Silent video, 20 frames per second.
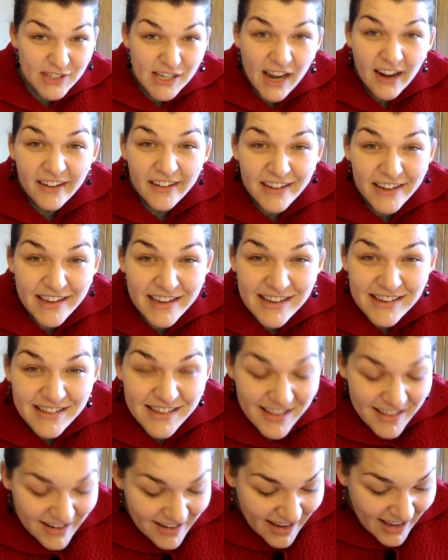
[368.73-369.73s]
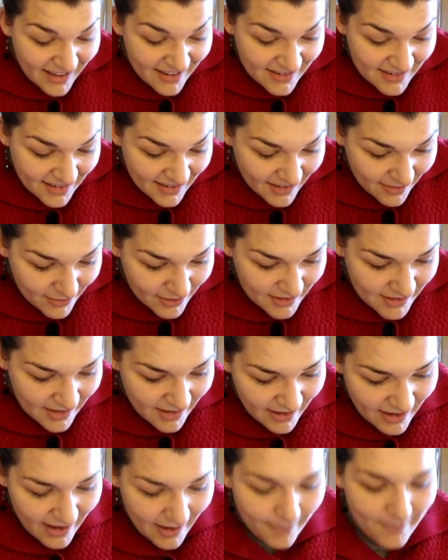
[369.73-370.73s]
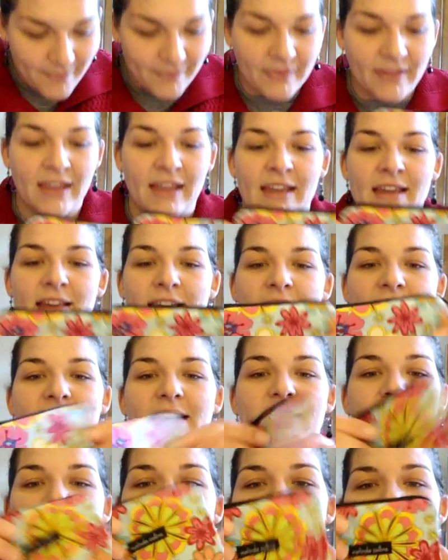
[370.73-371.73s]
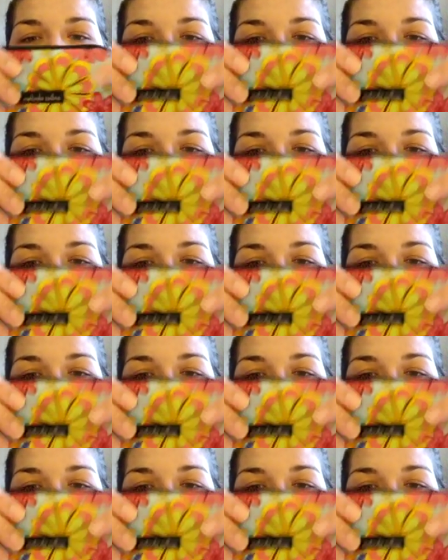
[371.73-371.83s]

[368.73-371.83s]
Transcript: retired it into the desk that we're sitting at. Here it